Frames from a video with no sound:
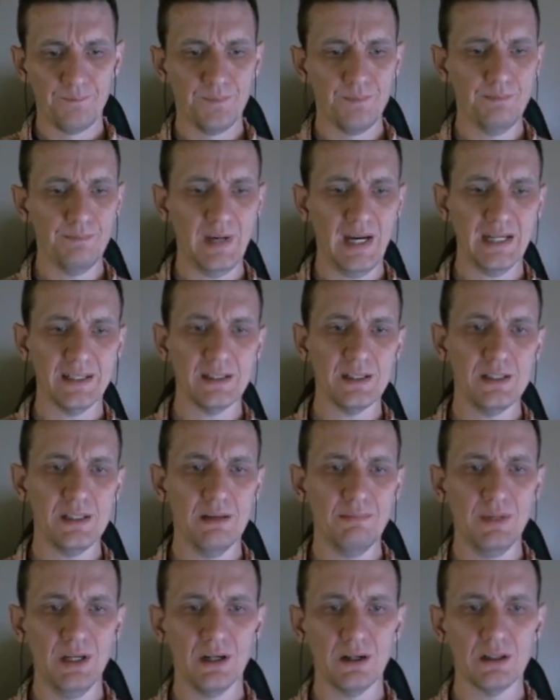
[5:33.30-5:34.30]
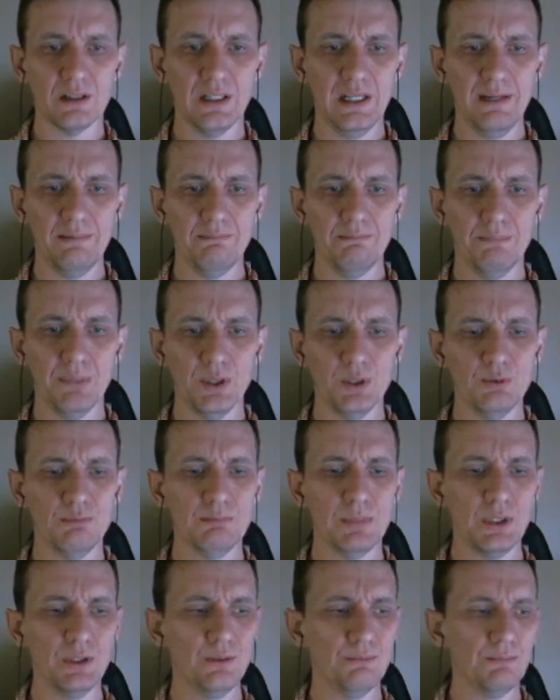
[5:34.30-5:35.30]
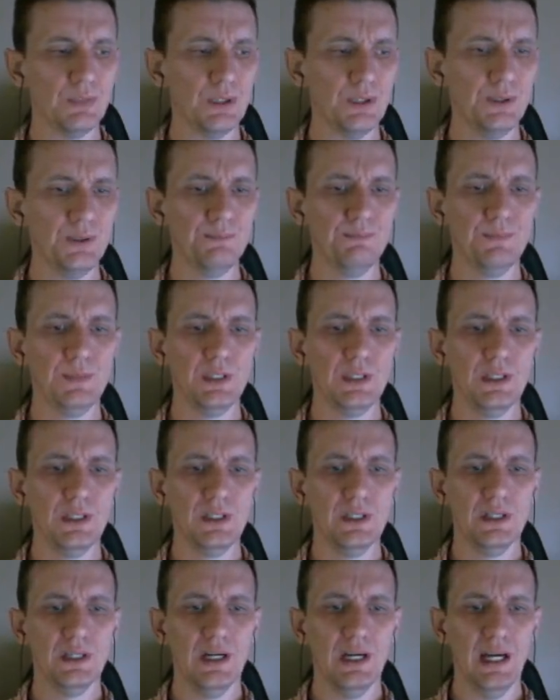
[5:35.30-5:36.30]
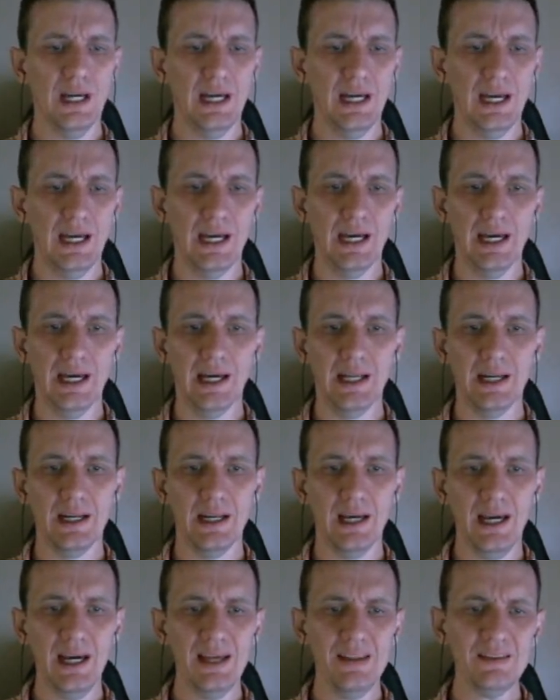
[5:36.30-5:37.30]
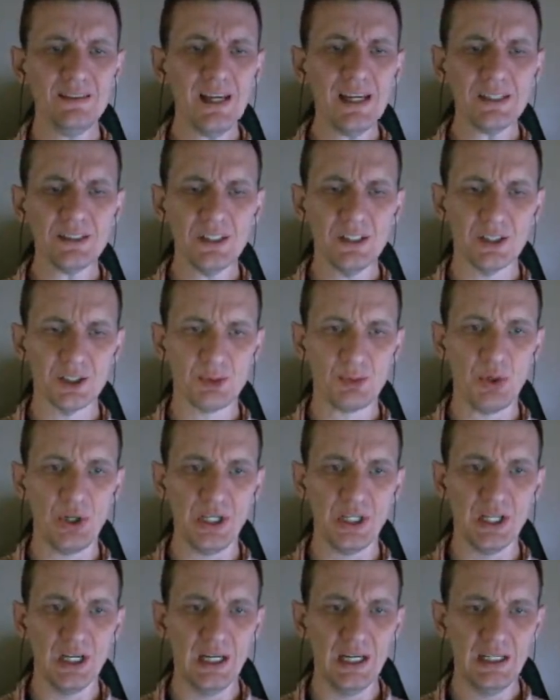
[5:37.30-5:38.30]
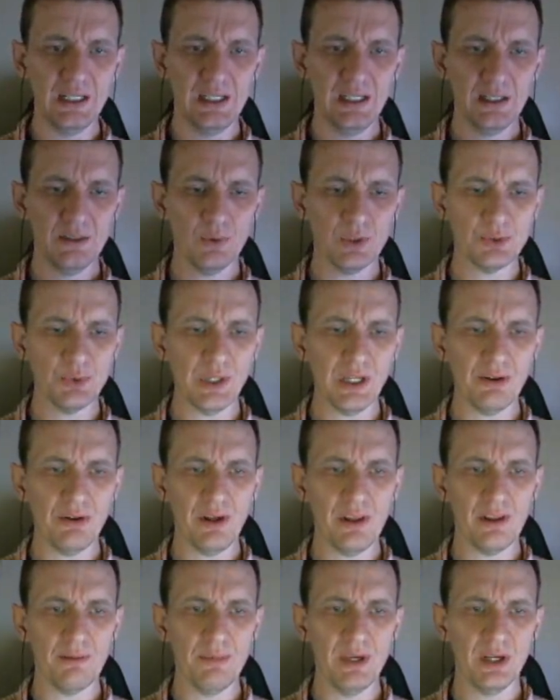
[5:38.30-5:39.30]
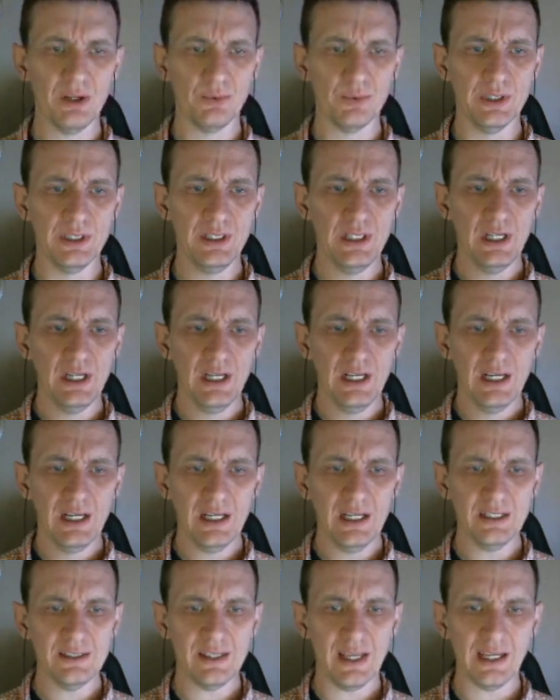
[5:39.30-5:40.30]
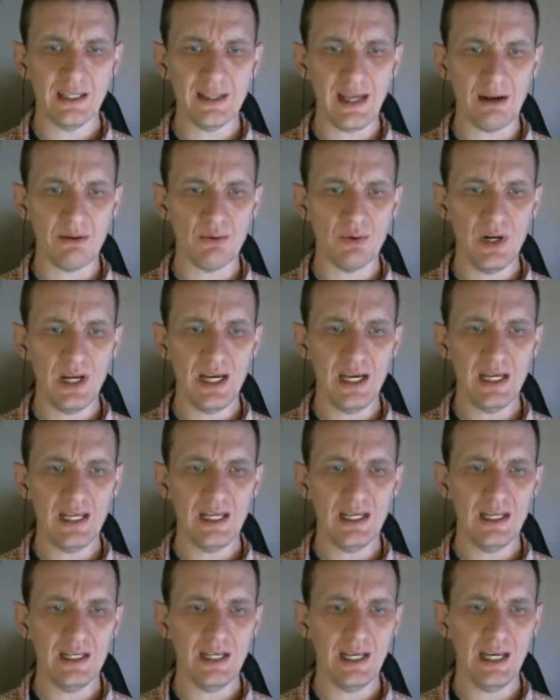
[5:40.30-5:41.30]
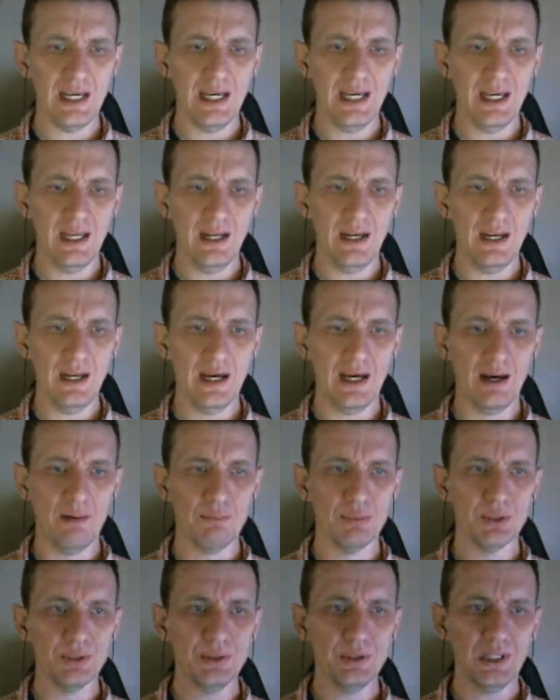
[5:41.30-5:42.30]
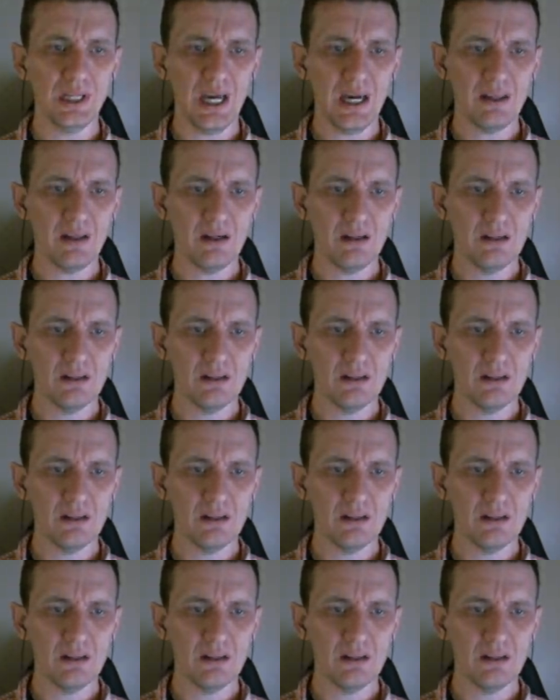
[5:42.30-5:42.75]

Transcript: Back to 10 meter clip. Boom, boom, boom. And hey, this actually looks pretty good. Once we get rid of the middle one, it's like that red and blue together.